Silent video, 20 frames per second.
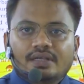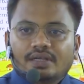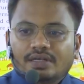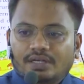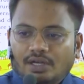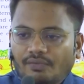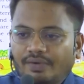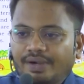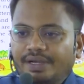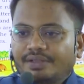
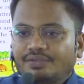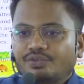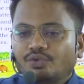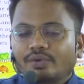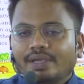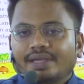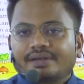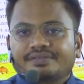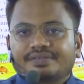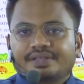Nowadays you
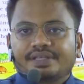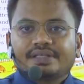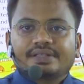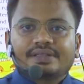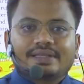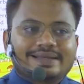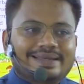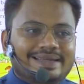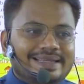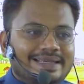can see
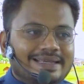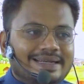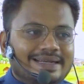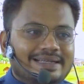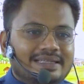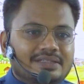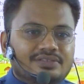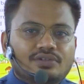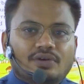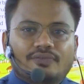the
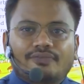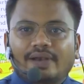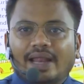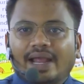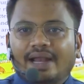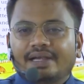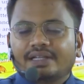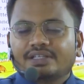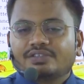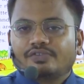degradation of
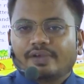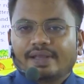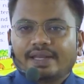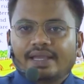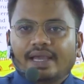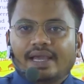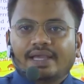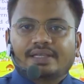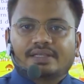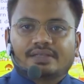land is very
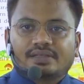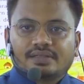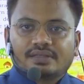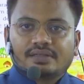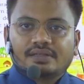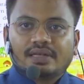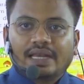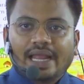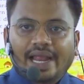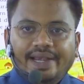high.
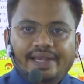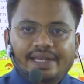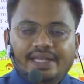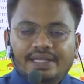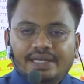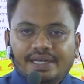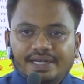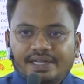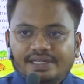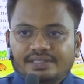Land
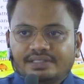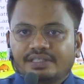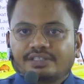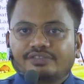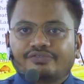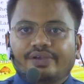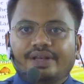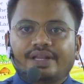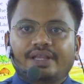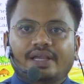degradation
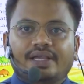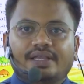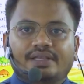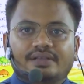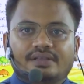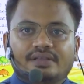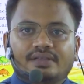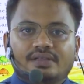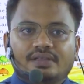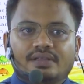is very high.
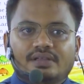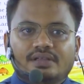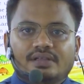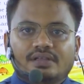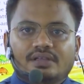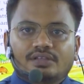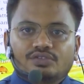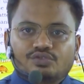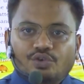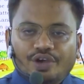
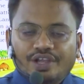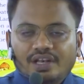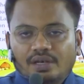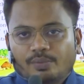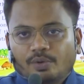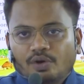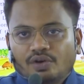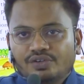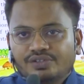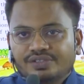Soil
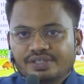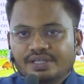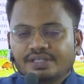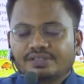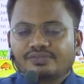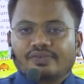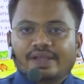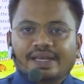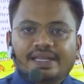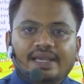pollution
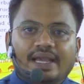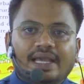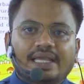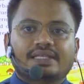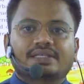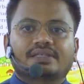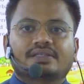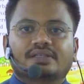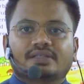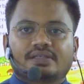is very
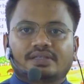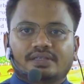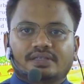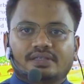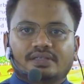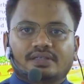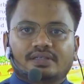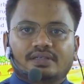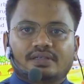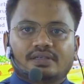high.
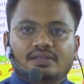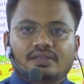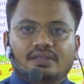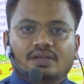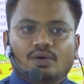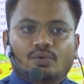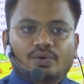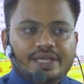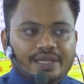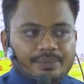
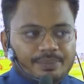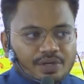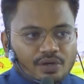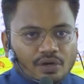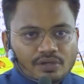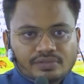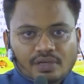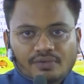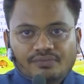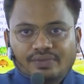Okay,
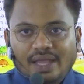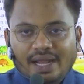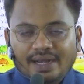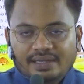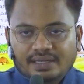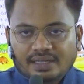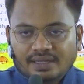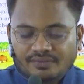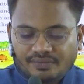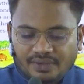because of
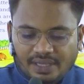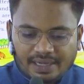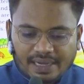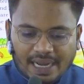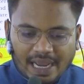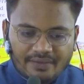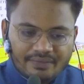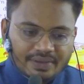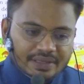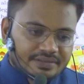that we are
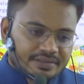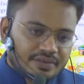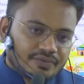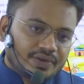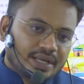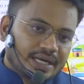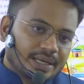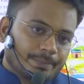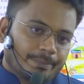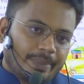having
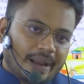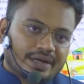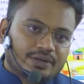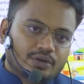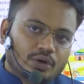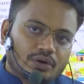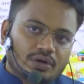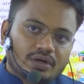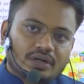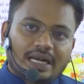severe impact
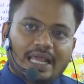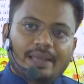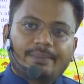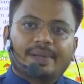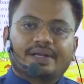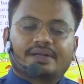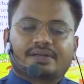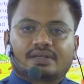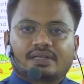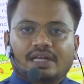on
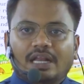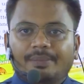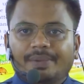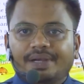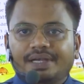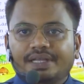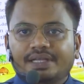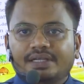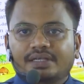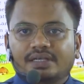climate.
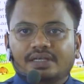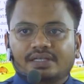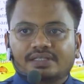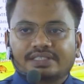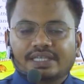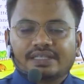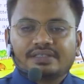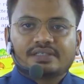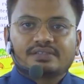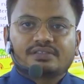Climatic
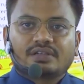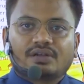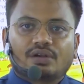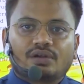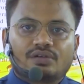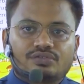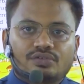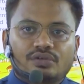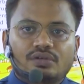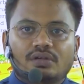changes are
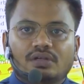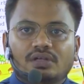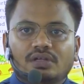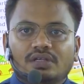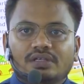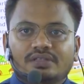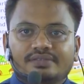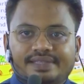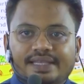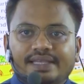also
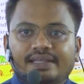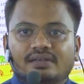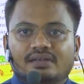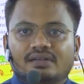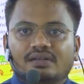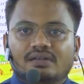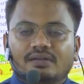seen.